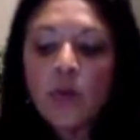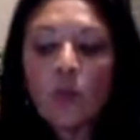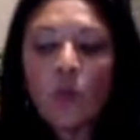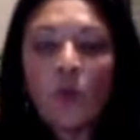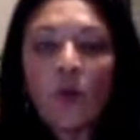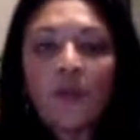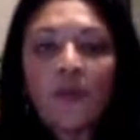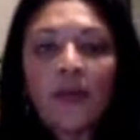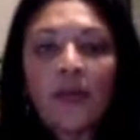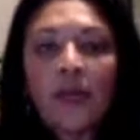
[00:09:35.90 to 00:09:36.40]

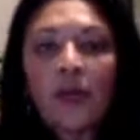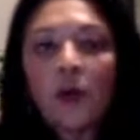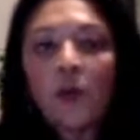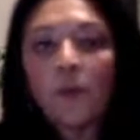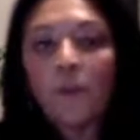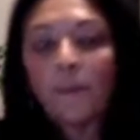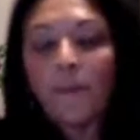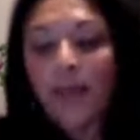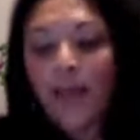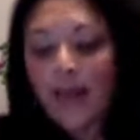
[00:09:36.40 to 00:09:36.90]
when they
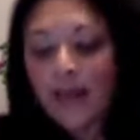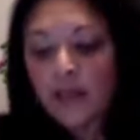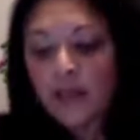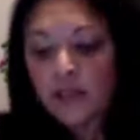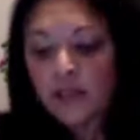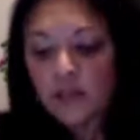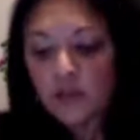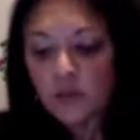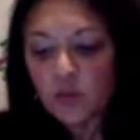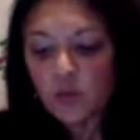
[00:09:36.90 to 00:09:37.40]
go back
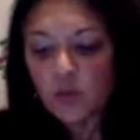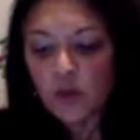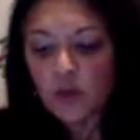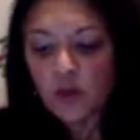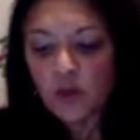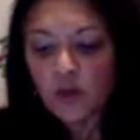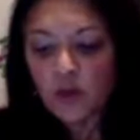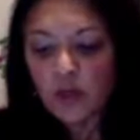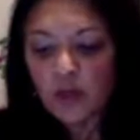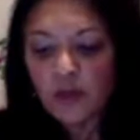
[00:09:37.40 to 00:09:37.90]
to
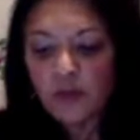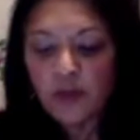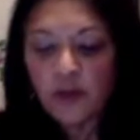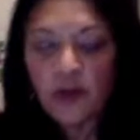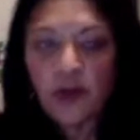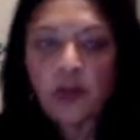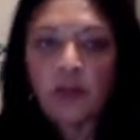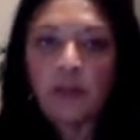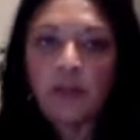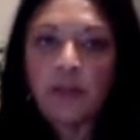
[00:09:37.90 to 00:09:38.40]
work, they're
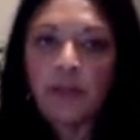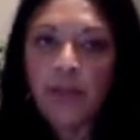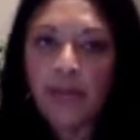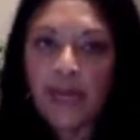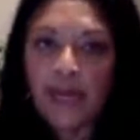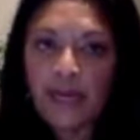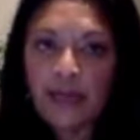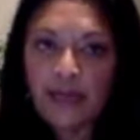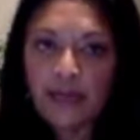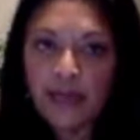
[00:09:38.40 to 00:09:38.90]
going to be
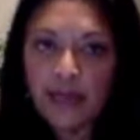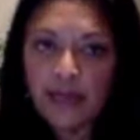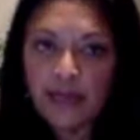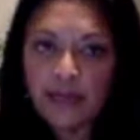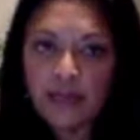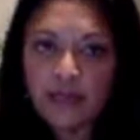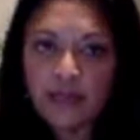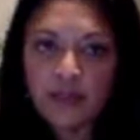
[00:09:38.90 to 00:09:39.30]
paid less.